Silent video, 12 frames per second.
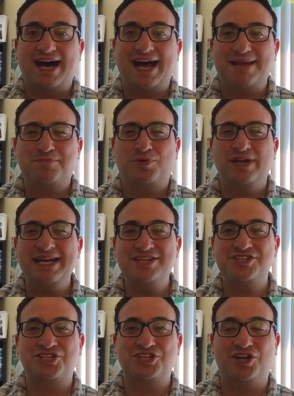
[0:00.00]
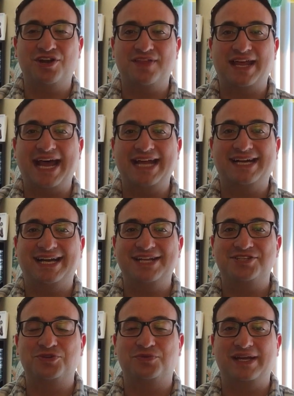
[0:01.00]
I'm pretty sure that I got
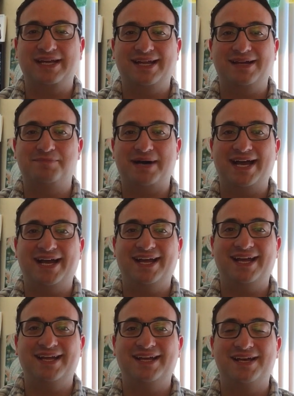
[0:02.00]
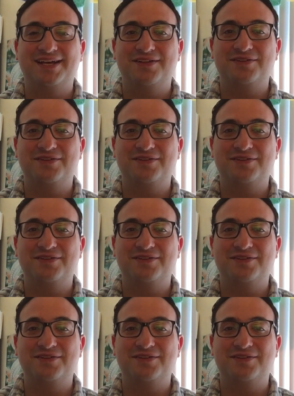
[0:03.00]
into reading by